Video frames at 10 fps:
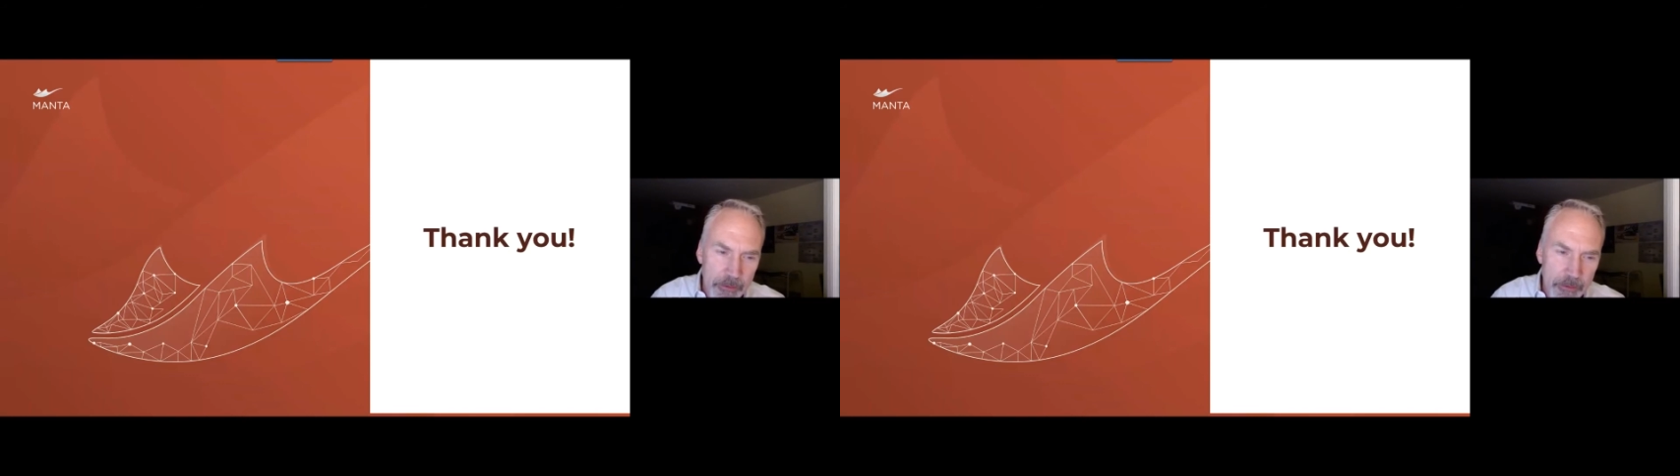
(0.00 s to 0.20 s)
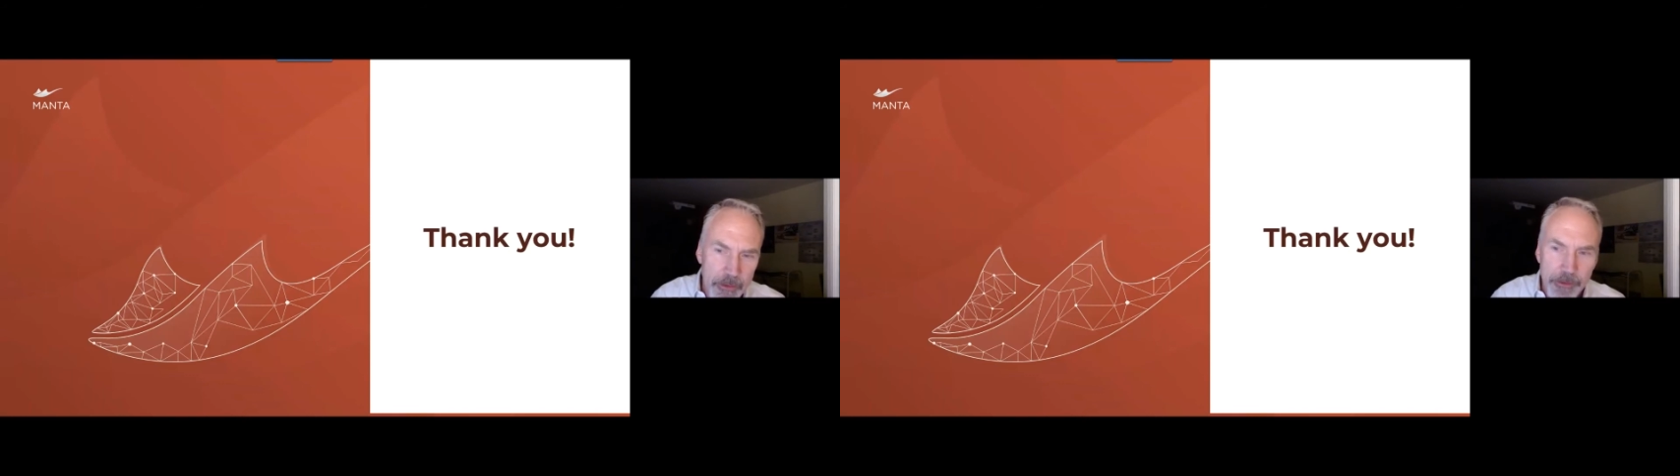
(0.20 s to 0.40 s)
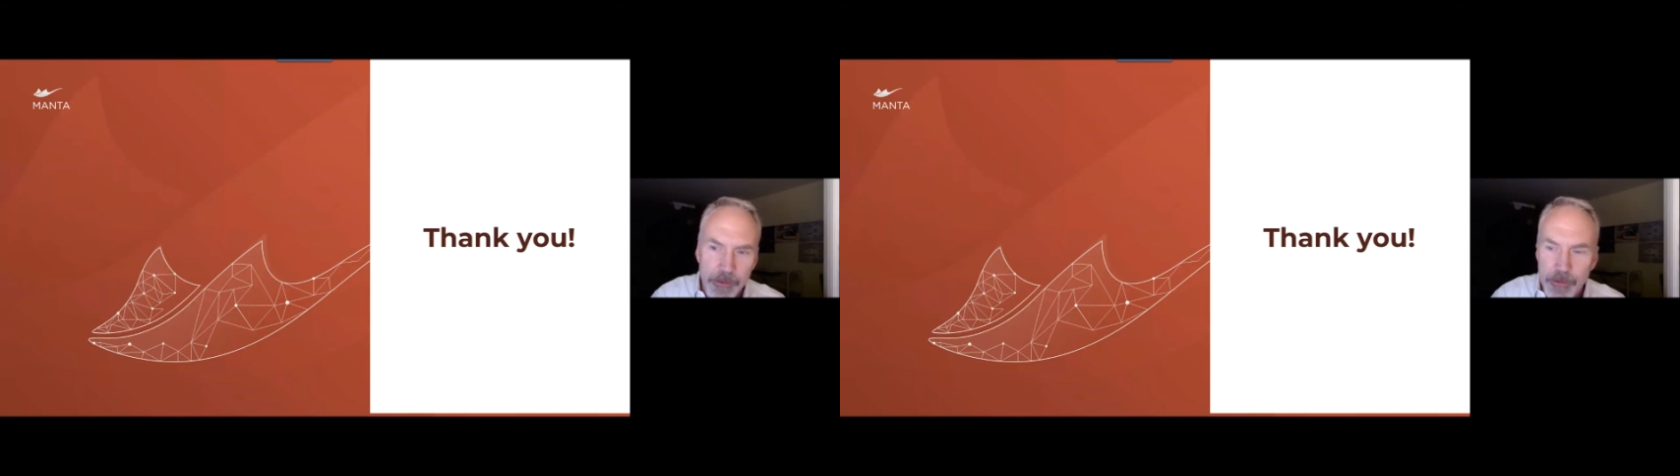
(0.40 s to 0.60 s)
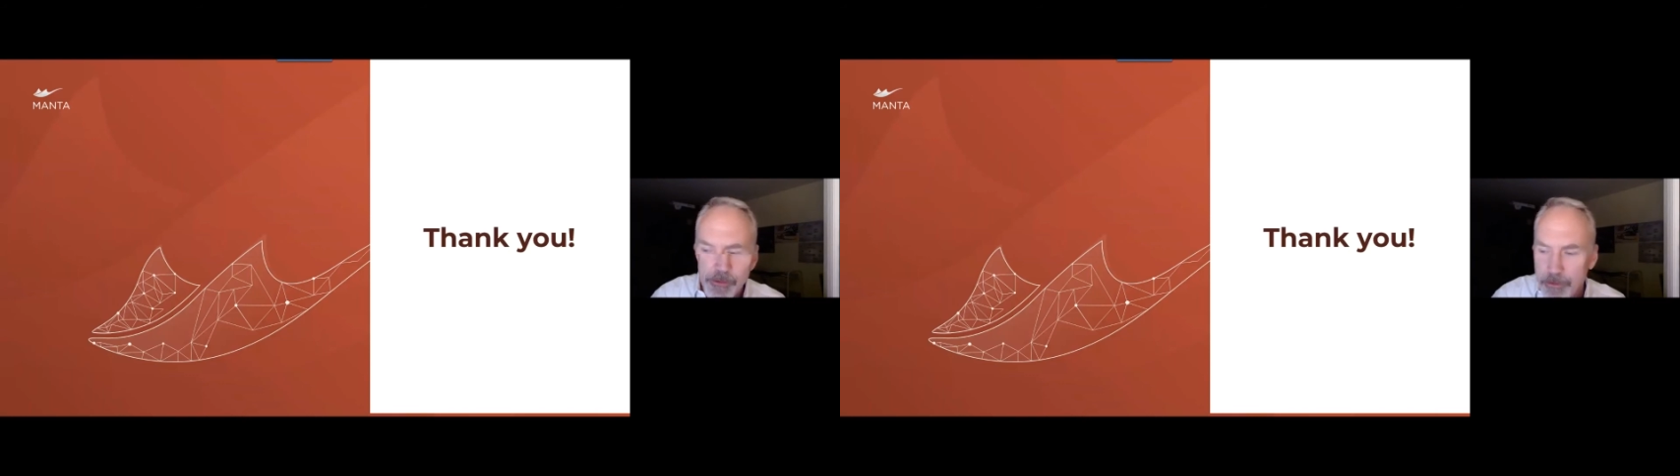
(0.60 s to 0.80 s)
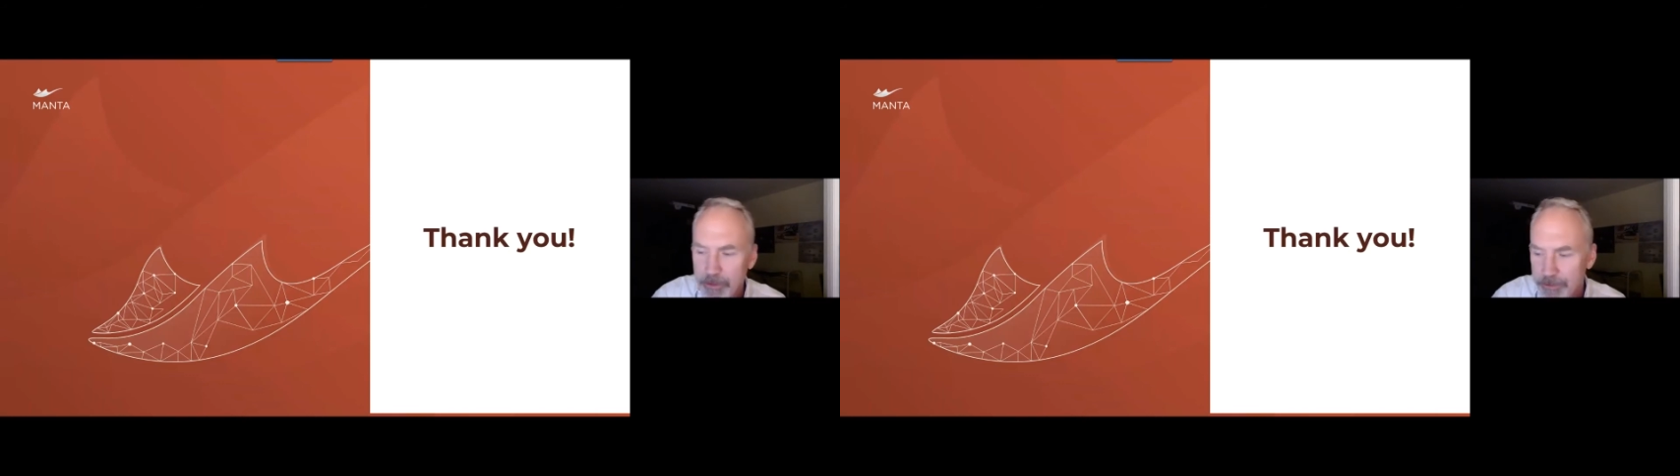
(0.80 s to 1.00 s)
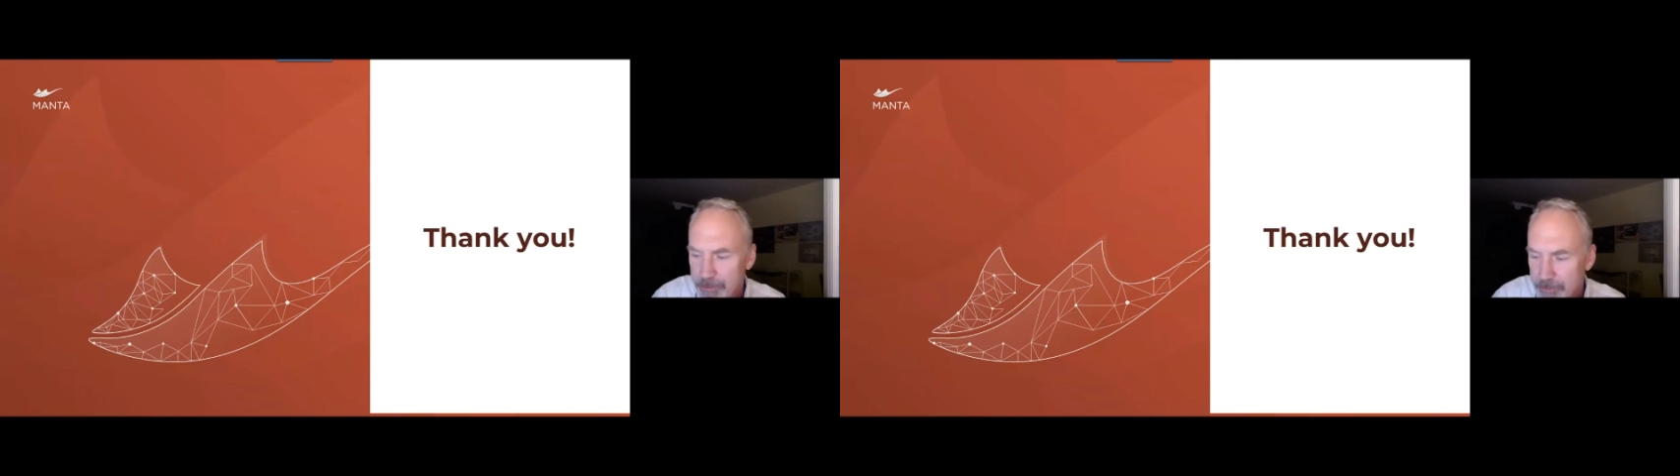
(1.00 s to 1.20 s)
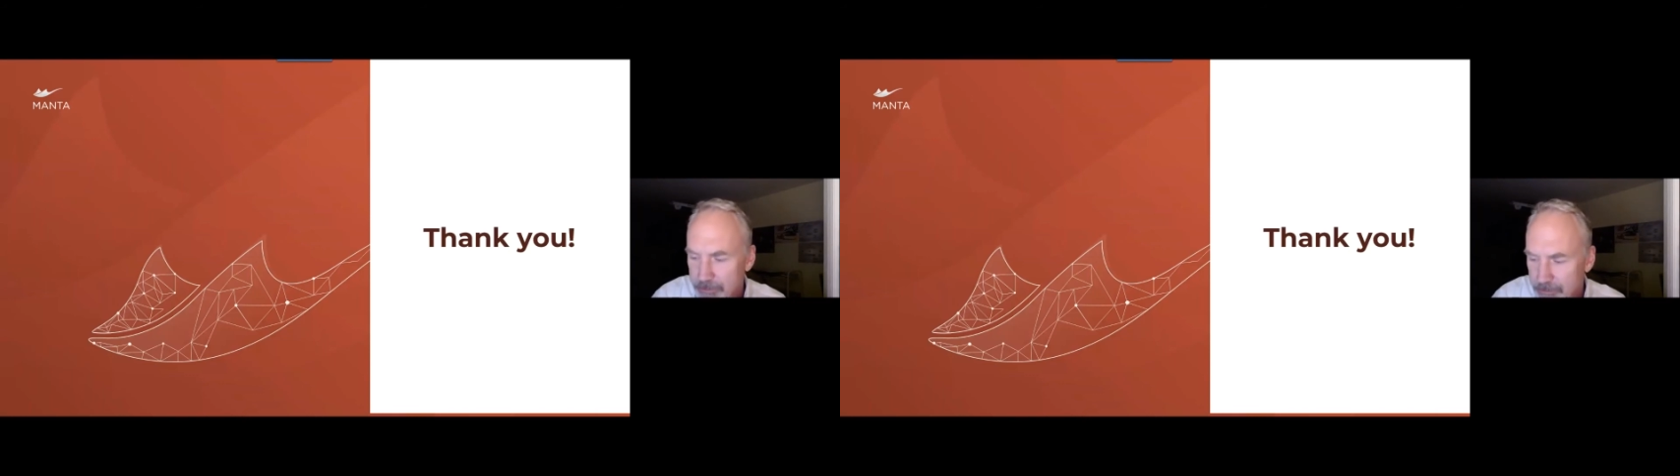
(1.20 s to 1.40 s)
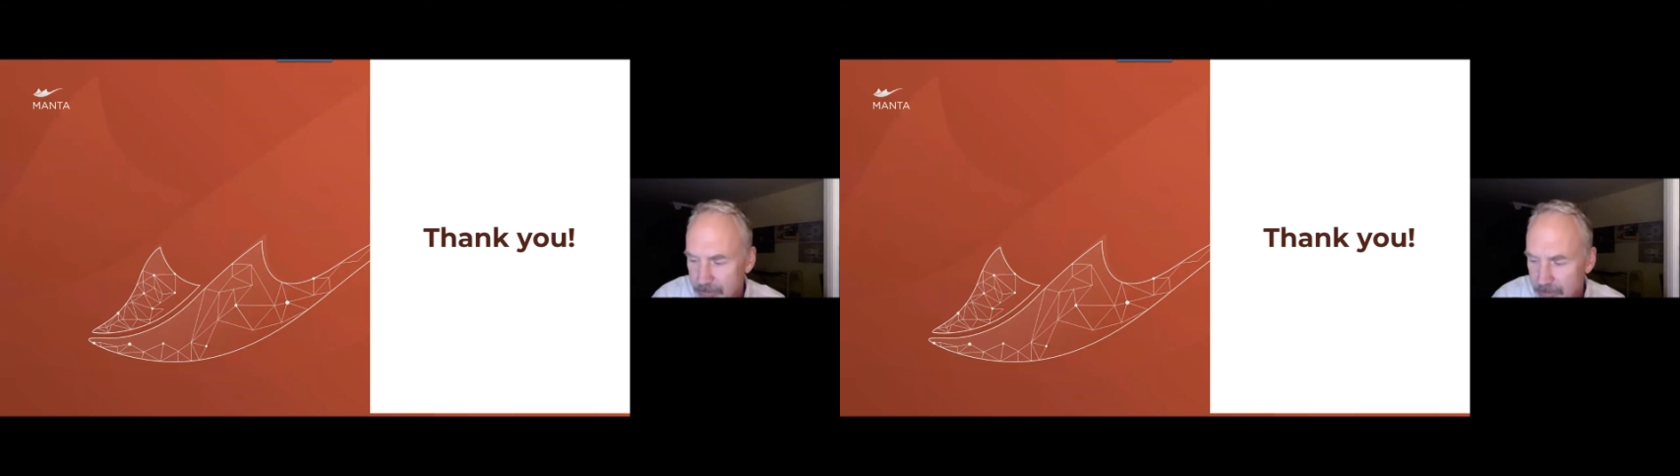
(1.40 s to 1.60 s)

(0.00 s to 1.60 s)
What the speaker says: Another great question.